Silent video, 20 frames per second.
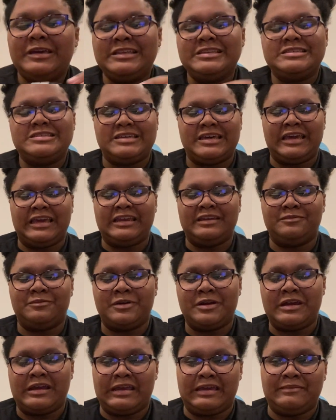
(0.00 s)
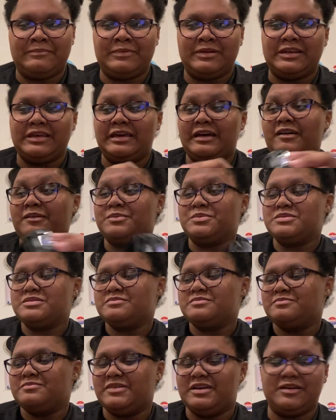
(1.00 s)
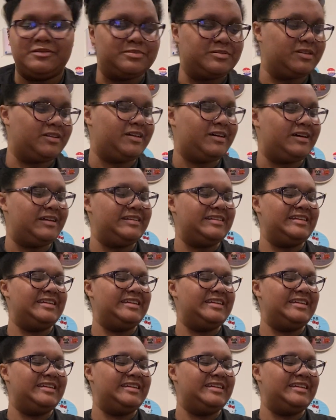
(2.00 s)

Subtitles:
insane wearing it, but it helps. It helps a lot.